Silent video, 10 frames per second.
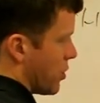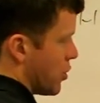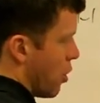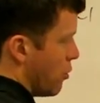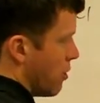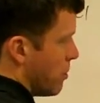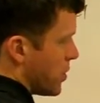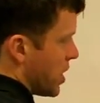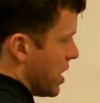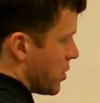there's no
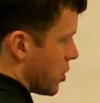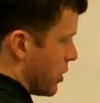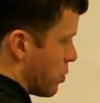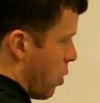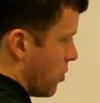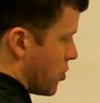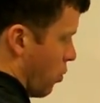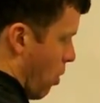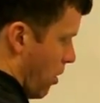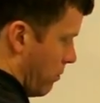numbers here, so it's 1 to
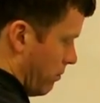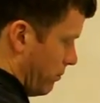1.